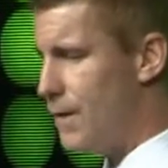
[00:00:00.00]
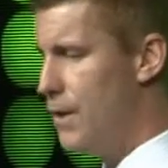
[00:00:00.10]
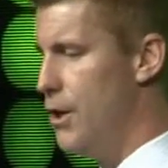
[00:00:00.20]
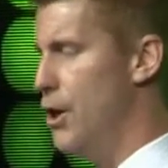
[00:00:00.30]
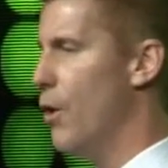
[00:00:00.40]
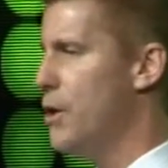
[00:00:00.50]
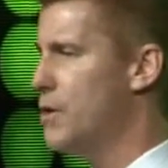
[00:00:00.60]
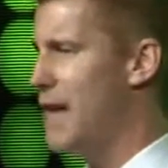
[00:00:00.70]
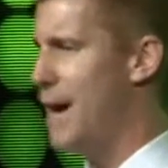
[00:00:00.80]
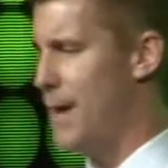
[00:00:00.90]
Know your
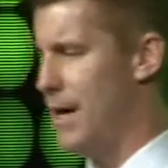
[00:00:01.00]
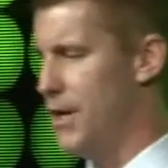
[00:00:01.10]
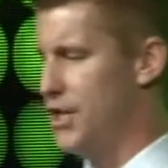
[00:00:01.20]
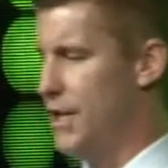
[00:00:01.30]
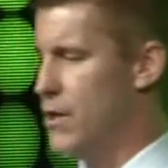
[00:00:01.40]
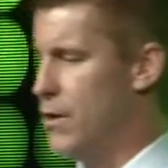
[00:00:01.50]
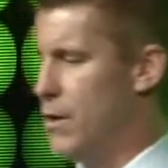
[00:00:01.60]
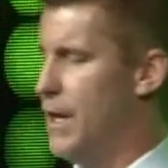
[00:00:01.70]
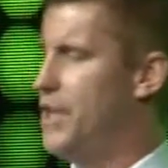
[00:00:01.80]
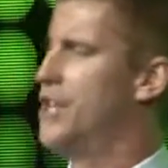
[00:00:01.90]
topology,
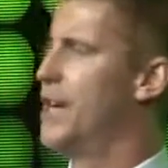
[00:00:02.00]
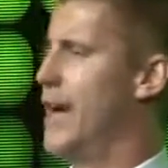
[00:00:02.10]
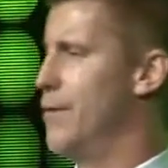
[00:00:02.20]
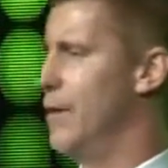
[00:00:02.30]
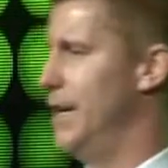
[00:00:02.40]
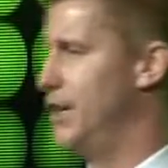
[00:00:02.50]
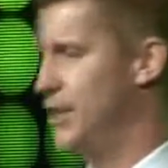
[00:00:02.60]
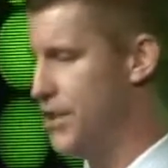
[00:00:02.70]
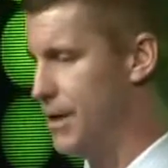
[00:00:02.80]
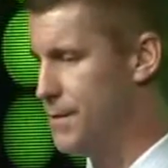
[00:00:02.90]
correlation, and
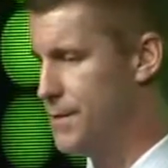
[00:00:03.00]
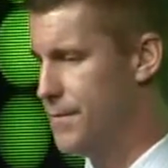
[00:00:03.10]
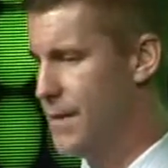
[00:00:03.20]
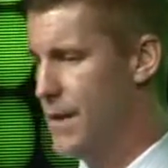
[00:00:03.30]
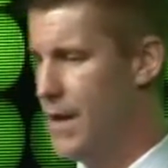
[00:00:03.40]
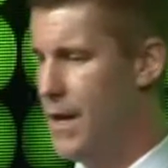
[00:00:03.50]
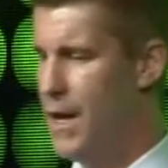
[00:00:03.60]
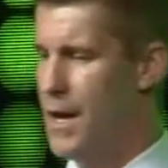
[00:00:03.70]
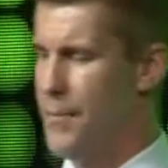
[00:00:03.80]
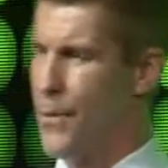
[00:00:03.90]
relationships.
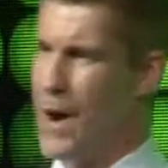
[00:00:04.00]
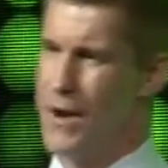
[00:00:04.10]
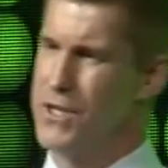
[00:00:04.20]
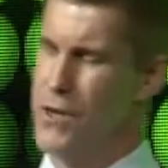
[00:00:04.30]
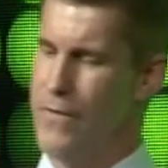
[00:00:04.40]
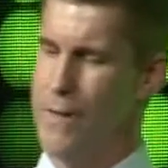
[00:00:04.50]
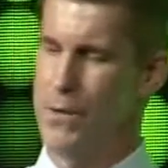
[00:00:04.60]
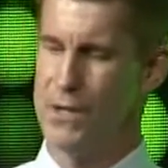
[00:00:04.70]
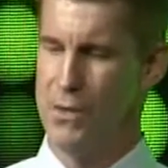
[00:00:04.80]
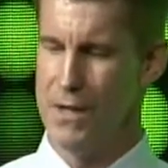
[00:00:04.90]
Prior to
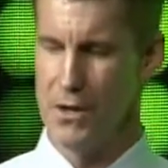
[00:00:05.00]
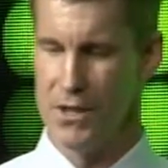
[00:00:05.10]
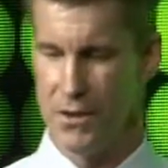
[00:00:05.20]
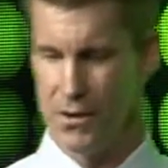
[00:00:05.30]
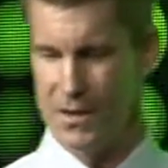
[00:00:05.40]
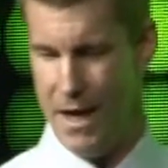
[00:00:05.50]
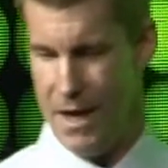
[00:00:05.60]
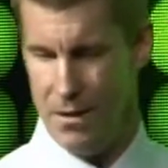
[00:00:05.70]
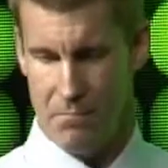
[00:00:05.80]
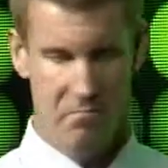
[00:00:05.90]
November
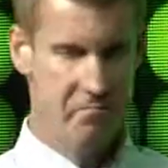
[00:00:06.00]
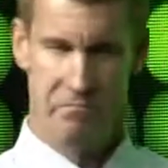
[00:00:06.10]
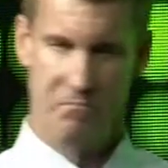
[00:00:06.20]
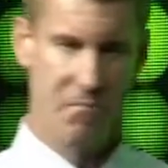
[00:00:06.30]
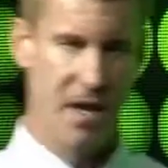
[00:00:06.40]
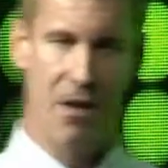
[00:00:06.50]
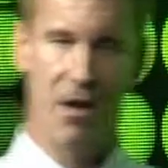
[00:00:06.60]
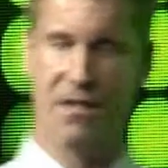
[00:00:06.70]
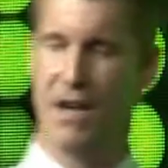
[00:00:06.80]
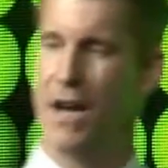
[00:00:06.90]
2013,
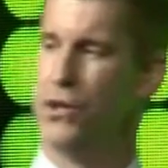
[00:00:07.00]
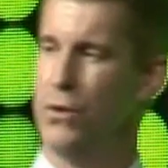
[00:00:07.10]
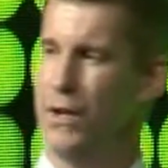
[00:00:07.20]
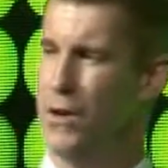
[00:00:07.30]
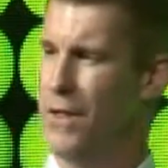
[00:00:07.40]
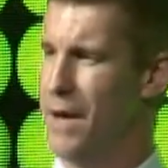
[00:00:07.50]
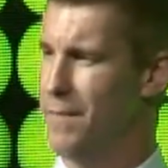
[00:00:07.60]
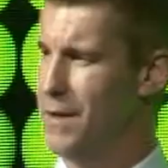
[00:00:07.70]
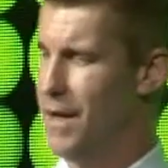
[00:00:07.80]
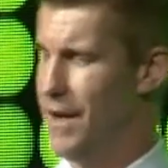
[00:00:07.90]
Kellogg did not truly know that.
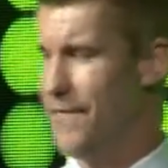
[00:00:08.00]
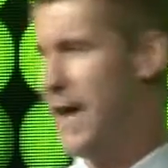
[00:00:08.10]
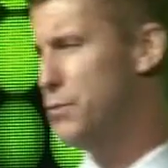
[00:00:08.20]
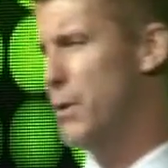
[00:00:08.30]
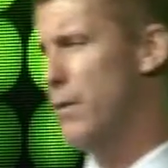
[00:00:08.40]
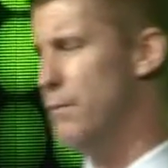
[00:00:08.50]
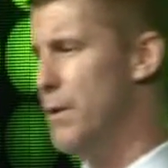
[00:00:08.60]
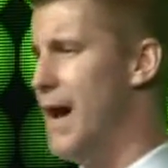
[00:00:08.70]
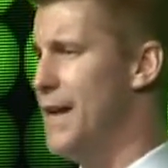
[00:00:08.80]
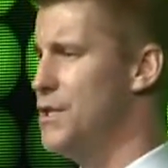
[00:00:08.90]
In fact, we were
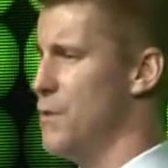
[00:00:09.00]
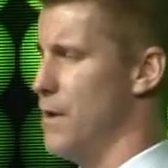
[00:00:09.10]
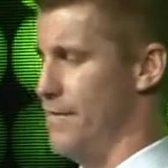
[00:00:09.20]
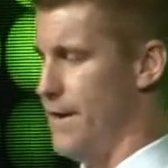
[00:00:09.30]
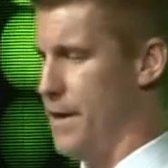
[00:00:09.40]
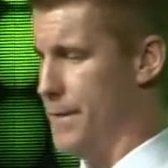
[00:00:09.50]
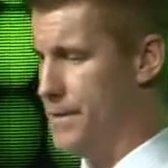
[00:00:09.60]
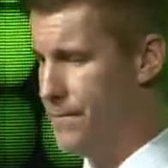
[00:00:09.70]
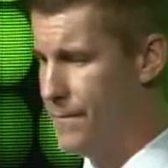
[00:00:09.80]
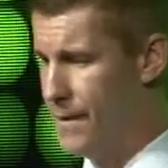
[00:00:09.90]
blind to our environment.
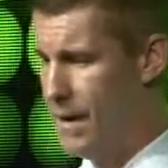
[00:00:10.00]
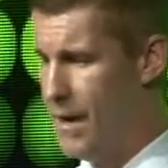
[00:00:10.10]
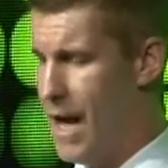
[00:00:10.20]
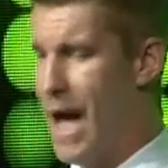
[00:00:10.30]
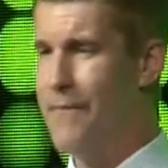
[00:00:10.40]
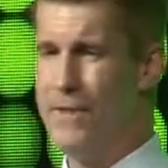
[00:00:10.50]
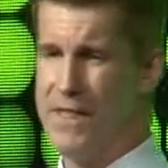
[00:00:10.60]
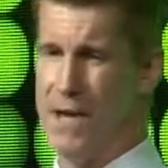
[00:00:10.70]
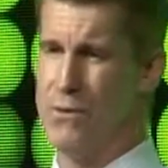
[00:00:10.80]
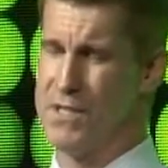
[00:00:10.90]

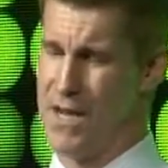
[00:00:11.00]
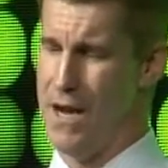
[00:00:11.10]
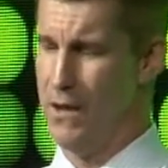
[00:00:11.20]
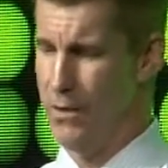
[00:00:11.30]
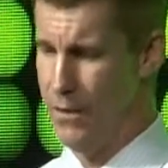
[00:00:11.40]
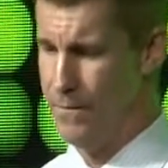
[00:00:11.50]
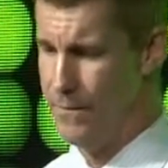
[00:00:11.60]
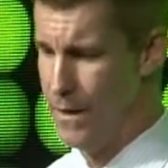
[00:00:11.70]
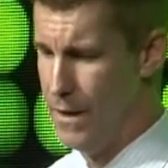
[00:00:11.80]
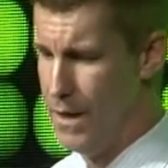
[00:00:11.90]
Everything was siloed.
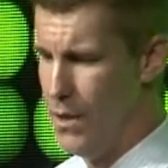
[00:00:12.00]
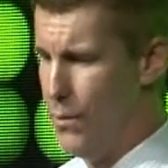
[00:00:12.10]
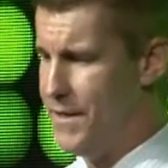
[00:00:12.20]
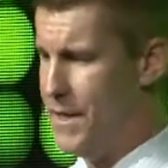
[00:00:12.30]
With